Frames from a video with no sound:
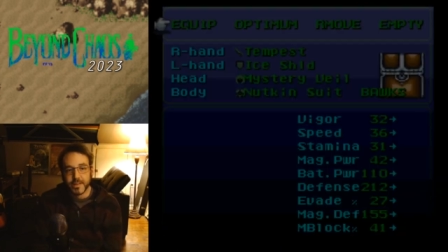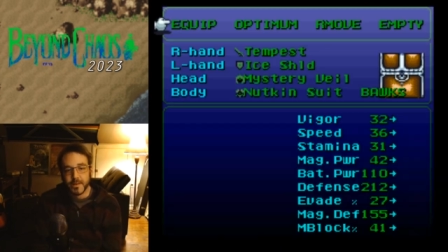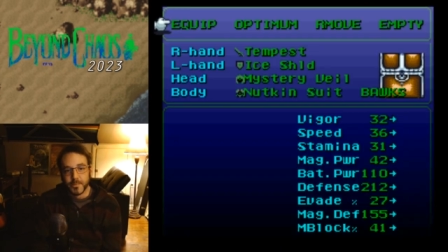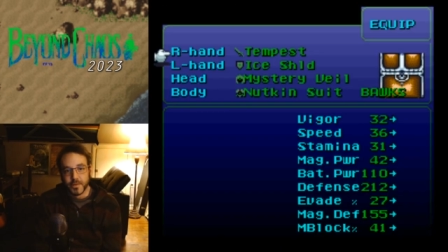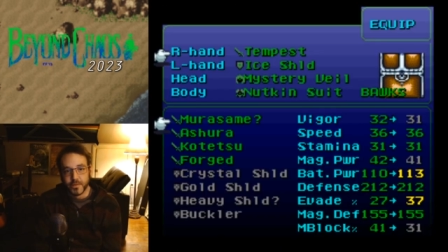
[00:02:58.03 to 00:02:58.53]
a
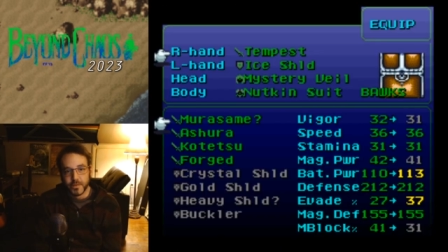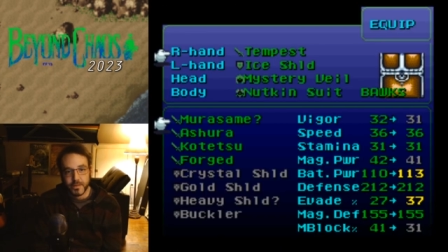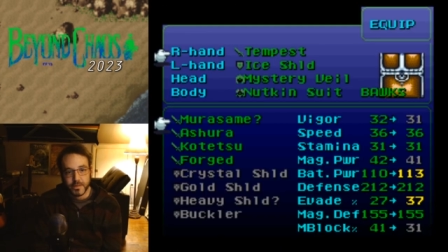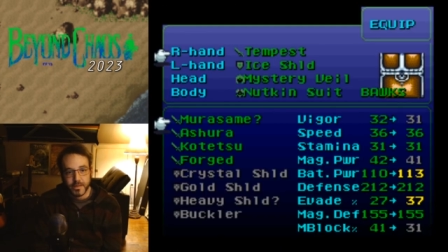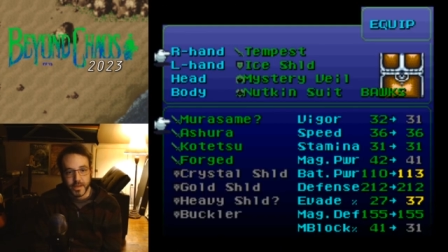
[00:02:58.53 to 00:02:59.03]

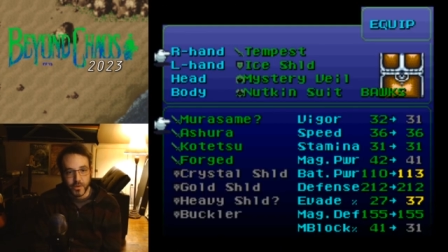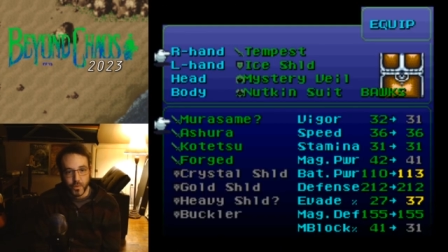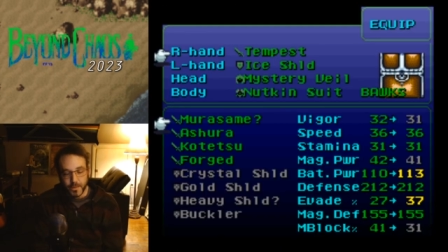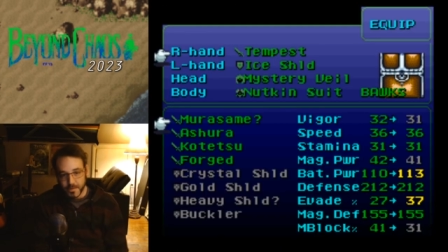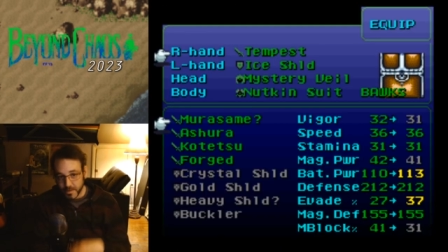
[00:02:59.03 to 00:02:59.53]
Tempest
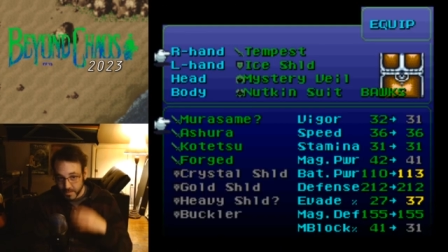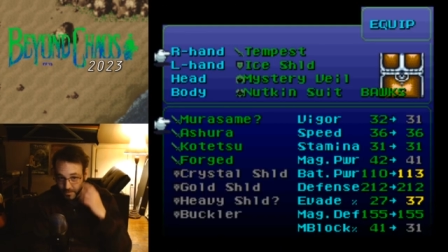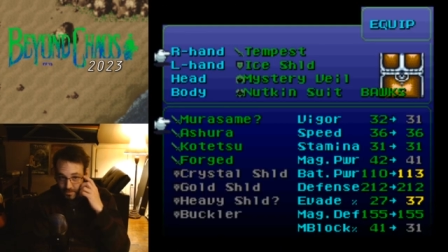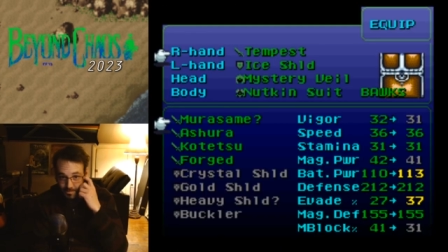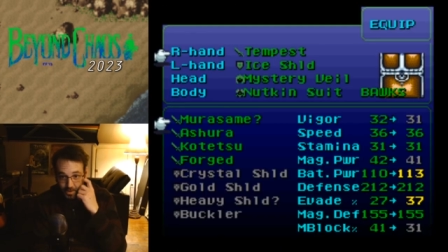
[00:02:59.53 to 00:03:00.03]
equipped,
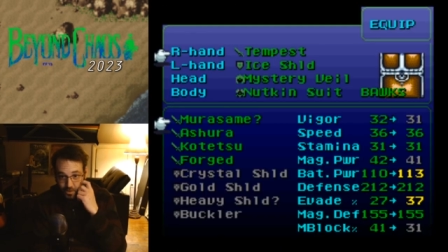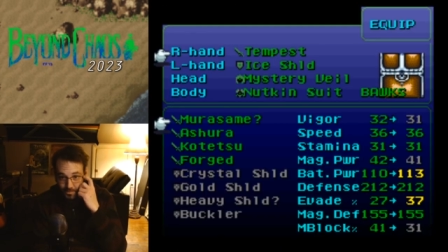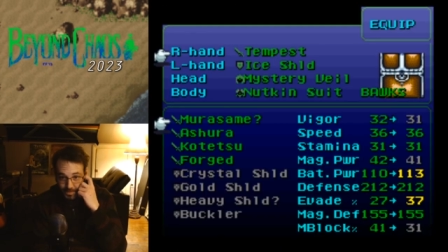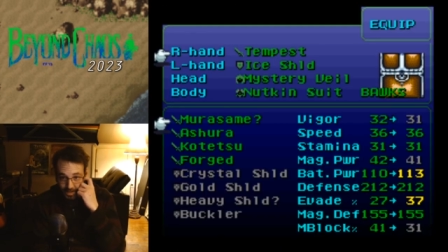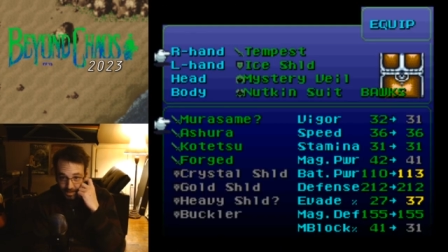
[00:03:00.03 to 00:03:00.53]
so I'm
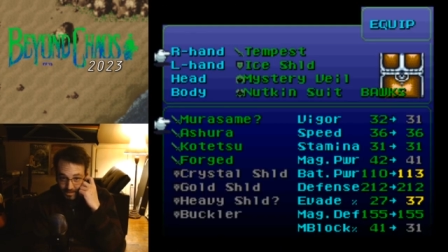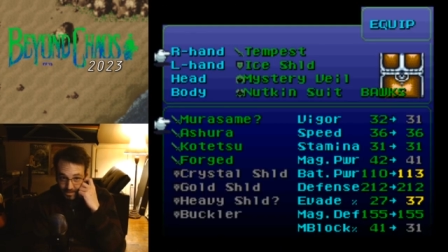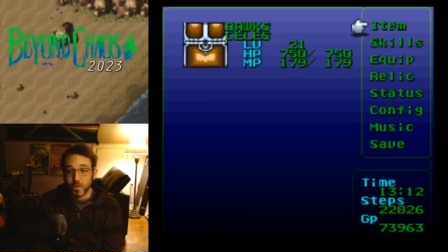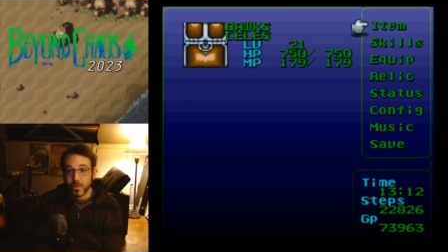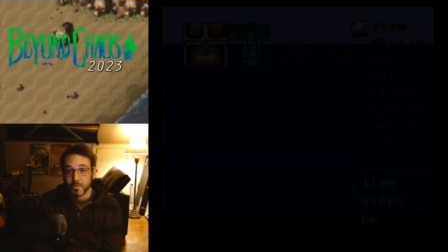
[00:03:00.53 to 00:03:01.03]
hoping
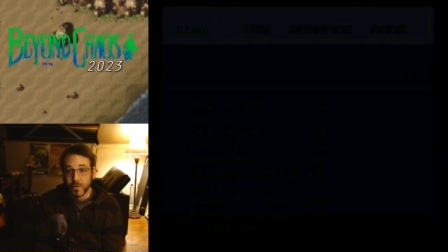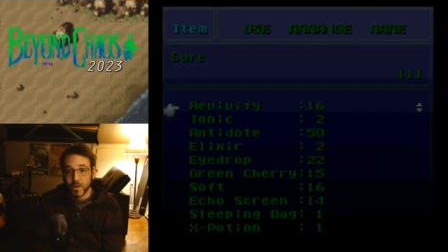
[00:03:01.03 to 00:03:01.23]
we'll